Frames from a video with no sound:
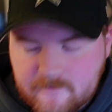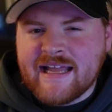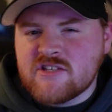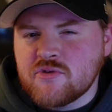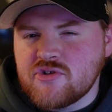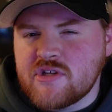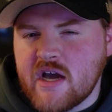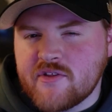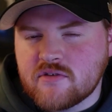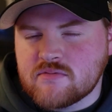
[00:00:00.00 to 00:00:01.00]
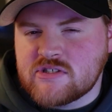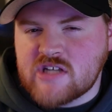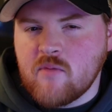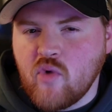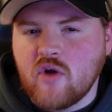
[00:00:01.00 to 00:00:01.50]
Next, we'll do the other
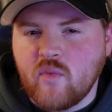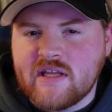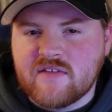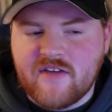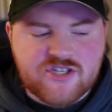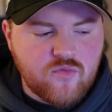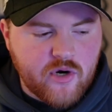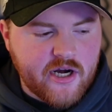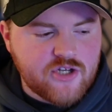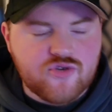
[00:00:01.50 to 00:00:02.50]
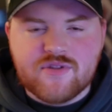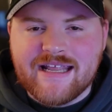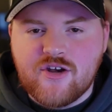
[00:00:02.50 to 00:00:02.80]
somewhat weak division. We're going to do the